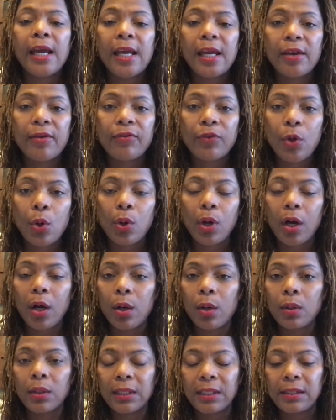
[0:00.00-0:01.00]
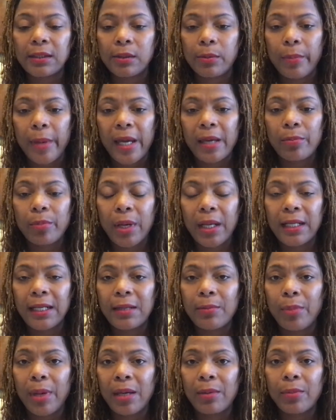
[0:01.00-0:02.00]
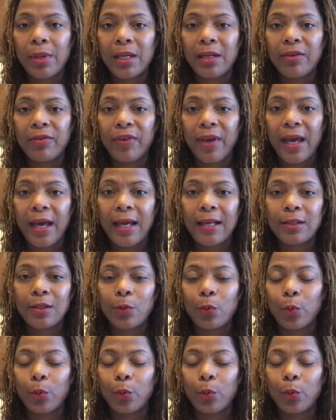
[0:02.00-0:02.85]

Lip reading: If your goal is to make money and make money fast,